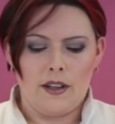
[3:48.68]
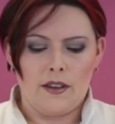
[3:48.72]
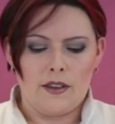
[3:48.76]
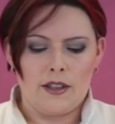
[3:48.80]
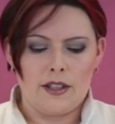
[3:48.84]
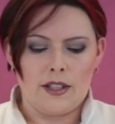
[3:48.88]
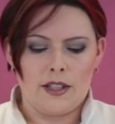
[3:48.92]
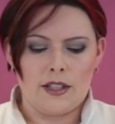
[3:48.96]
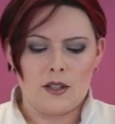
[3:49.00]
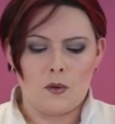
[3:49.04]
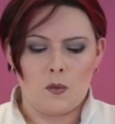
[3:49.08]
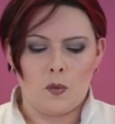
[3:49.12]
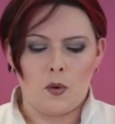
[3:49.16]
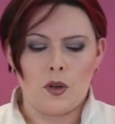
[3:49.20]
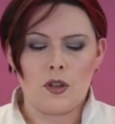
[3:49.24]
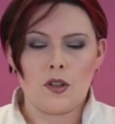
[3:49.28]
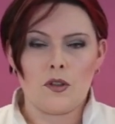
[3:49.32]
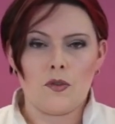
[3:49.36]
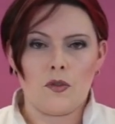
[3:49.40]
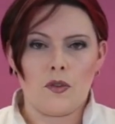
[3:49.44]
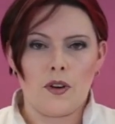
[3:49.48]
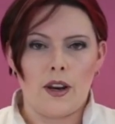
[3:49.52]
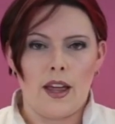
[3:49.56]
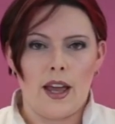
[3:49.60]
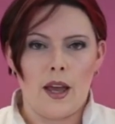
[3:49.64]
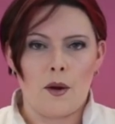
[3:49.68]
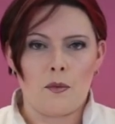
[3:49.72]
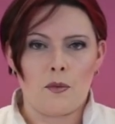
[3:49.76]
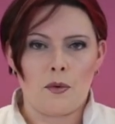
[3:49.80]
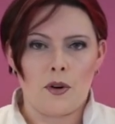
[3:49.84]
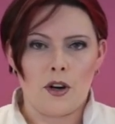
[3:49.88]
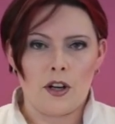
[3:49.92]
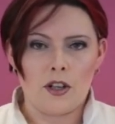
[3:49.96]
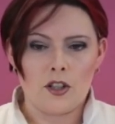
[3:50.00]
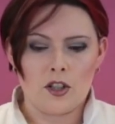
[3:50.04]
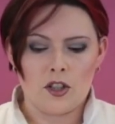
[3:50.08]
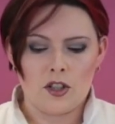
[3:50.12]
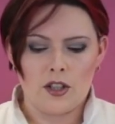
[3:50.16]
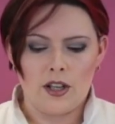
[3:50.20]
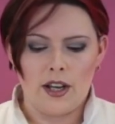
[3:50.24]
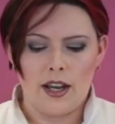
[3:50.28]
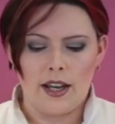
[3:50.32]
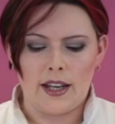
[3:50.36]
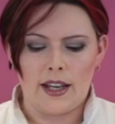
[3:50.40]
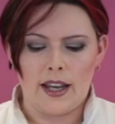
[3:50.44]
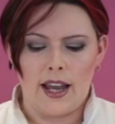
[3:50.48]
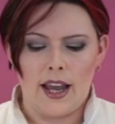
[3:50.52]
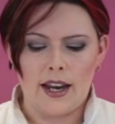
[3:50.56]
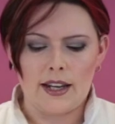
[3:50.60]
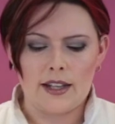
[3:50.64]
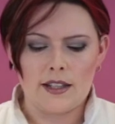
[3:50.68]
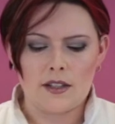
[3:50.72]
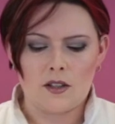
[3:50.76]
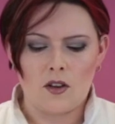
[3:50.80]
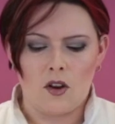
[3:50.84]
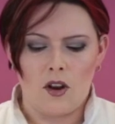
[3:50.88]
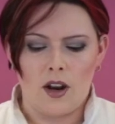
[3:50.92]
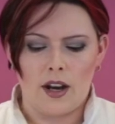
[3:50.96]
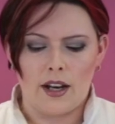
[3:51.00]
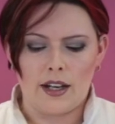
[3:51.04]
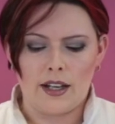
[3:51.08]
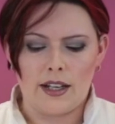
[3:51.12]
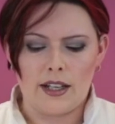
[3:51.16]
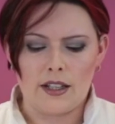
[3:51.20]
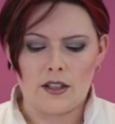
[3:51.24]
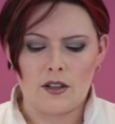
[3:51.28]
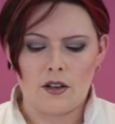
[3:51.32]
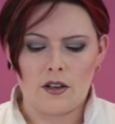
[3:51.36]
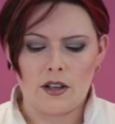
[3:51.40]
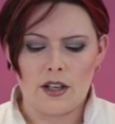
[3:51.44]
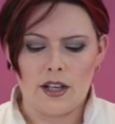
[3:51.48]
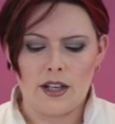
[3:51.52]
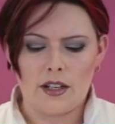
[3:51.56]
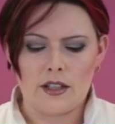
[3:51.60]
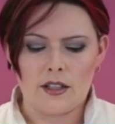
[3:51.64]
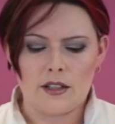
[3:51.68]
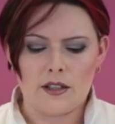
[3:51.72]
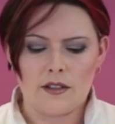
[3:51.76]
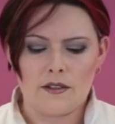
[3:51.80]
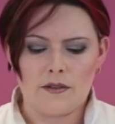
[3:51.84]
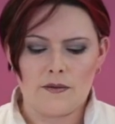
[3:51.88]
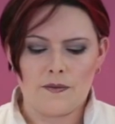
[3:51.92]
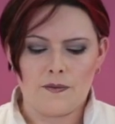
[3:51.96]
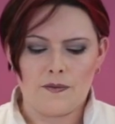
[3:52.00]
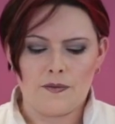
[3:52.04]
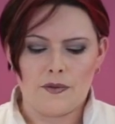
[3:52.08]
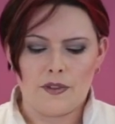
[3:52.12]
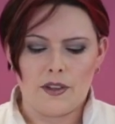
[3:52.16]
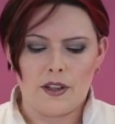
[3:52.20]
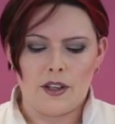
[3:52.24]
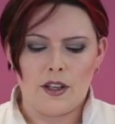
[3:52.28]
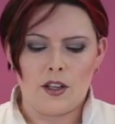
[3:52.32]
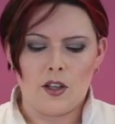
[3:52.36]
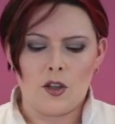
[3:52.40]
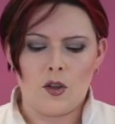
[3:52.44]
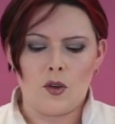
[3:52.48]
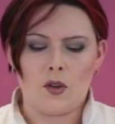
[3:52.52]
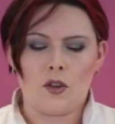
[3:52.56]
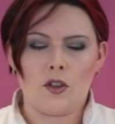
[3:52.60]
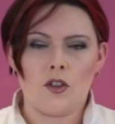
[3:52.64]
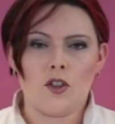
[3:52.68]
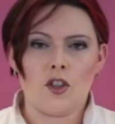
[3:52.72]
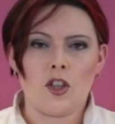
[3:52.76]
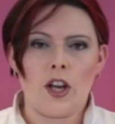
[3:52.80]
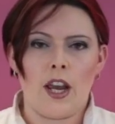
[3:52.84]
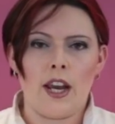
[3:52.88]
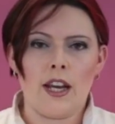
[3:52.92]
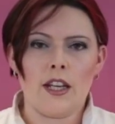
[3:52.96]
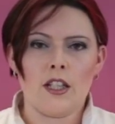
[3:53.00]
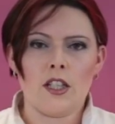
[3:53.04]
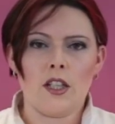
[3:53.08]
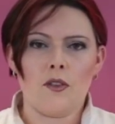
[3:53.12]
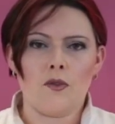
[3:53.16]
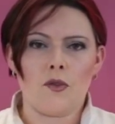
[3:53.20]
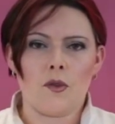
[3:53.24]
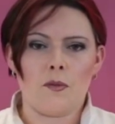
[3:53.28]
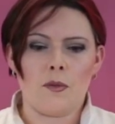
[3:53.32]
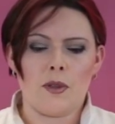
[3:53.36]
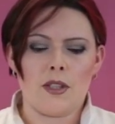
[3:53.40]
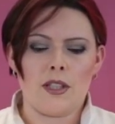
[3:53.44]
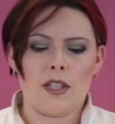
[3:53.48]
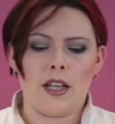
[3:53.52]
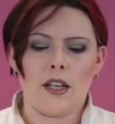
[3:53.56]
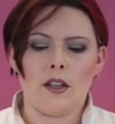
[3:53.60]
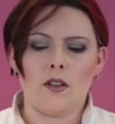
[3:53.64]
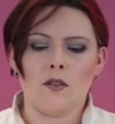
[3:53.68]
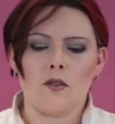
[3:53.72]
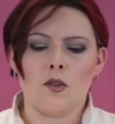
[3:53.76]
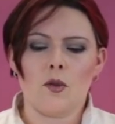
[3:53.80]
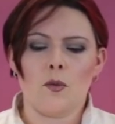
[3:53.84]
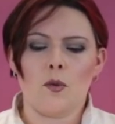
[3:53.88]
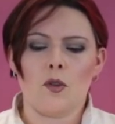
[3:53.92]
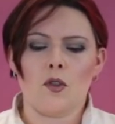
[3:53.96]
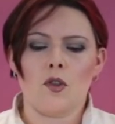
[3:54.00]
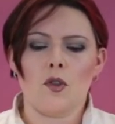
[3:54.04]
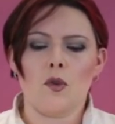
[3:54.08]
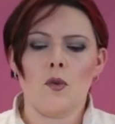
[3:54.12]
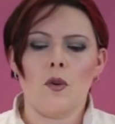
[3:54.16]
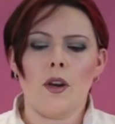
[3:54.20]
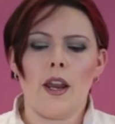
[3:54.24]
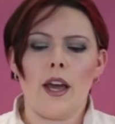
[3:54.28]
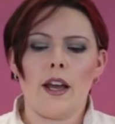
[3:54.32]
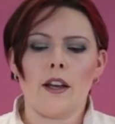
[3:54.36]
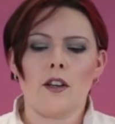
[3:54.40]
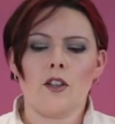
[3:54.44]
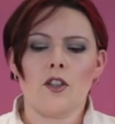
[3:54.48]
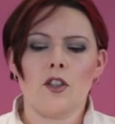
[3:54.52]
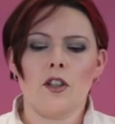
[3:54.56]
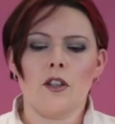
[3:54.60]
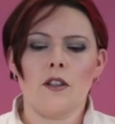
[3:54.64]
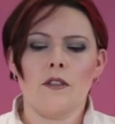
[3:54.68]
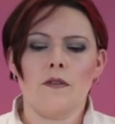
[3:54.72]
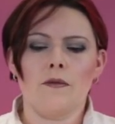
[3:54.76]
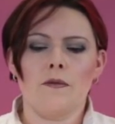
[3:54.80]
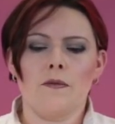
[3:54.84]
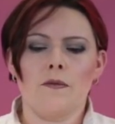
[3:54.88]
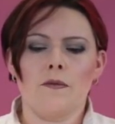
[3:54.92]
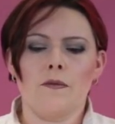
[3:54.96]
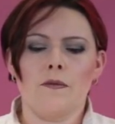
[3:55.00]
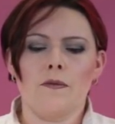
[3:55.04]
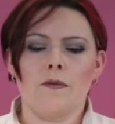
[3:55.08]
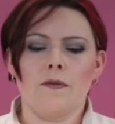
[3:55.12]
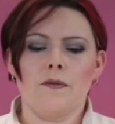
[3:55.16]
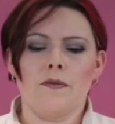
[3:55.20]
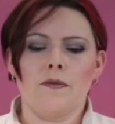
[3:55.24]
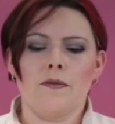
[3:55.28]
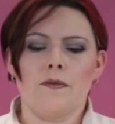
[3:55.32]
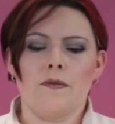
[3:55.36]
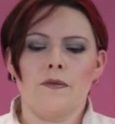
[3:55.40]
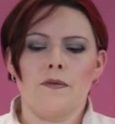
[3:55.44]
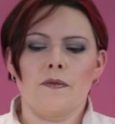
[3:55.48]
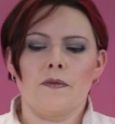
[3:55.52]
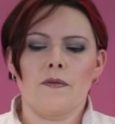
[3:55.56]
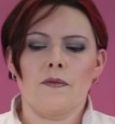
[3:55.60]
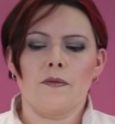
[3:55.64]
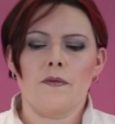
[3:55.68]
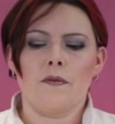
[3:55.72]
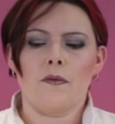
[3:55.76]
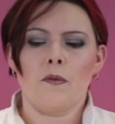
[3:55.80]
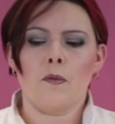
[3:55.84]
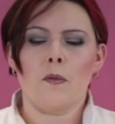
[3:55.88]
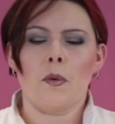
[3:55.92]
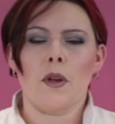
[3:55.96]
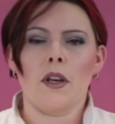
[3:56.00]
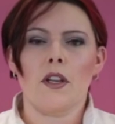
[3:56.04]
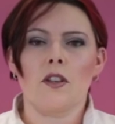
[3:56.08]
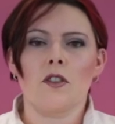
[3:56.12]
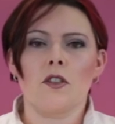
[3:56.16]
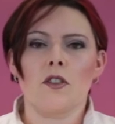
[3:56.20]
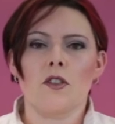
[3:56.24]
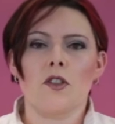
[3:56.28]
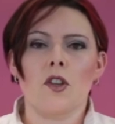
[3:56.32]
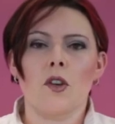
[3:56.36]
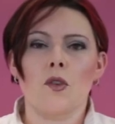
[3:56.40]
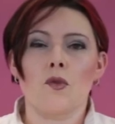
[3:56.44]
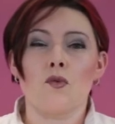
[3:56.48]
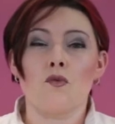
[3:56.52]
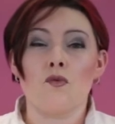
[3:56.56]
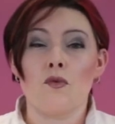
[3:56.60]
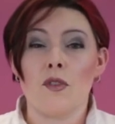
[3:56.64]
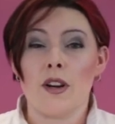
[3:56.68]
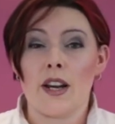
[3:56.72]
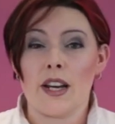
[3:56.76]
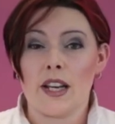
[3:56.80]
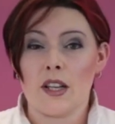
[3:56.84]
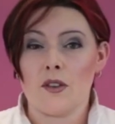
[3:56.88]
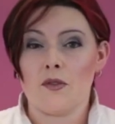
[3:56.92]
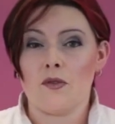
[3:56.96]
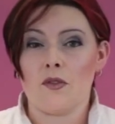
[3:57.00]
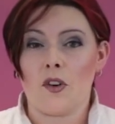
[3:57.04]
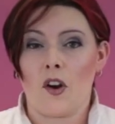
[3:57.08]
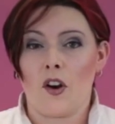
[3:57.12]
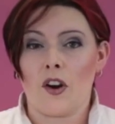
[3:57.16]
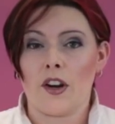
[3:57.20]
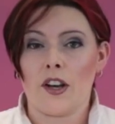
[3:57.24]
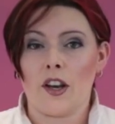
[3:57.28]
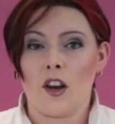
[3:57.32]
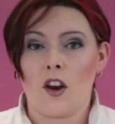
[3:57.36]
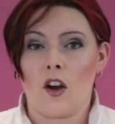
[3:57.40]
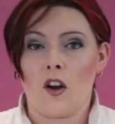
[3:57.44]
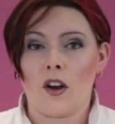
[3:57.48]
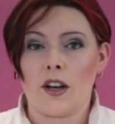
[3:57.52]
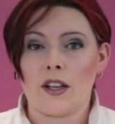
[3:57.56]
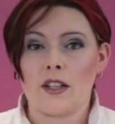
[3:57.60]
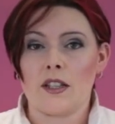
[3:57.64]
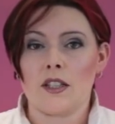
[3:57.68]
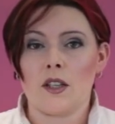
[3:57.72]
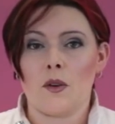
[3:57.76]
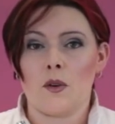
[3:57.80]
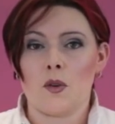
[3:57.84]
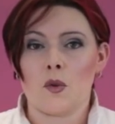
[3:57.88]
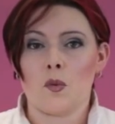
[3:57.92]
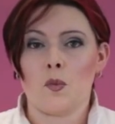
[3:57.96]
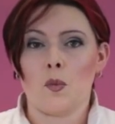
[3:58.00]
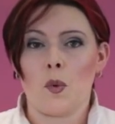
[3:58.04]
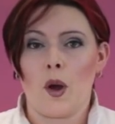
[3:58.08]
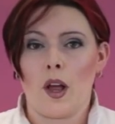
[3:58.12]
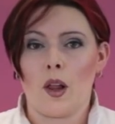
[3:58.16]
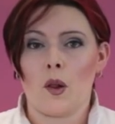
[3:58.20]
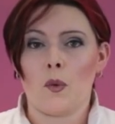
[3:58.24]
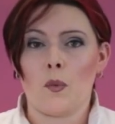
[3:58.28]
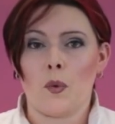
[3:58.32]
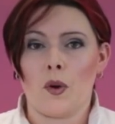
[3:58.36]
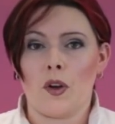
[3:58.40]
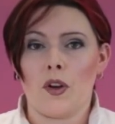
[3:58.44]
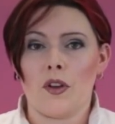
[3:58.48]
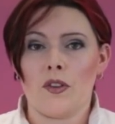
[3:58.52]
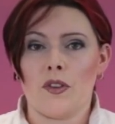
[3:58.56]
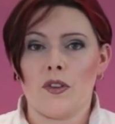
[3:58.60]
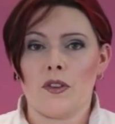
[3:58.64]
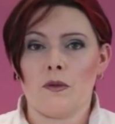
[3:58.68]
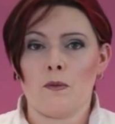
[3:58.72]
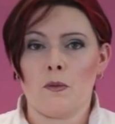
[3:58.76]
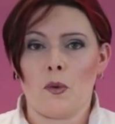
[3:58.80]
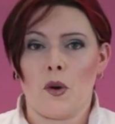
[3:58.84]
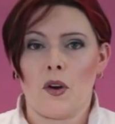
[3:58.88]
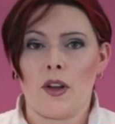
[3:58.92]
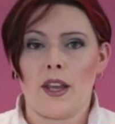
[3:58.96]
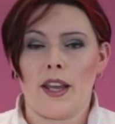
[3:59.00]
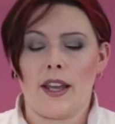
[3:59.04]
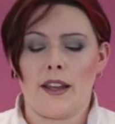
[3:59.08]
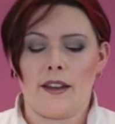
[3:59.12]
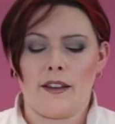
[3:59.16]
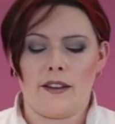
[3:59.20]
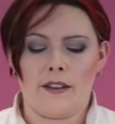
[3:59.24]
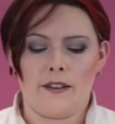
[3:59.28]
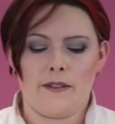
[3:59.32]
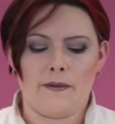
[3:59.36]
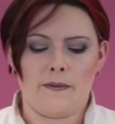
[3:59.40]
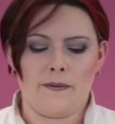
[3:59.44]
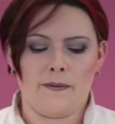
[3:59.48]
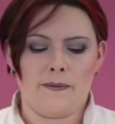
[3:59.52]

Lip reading: This is a wonderful airbrush. Again, it's got a lid on it. You can change it from a single to a dual action, but it does those really fine lines, so it's well worth buying.